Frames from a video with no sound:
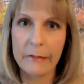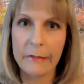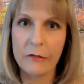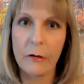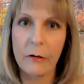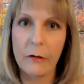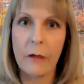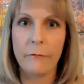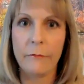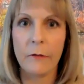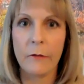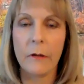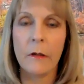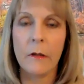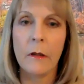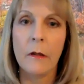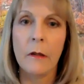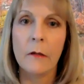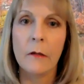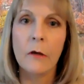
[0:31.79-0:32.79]
I do have a
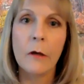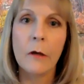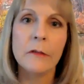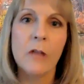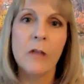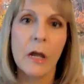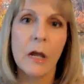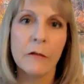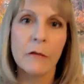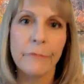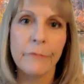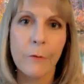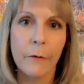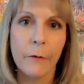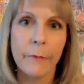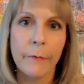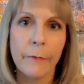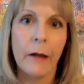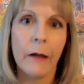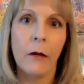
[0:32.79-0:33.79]
contact
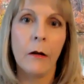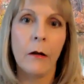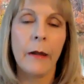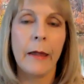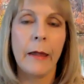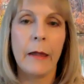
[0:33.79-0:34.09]
form there,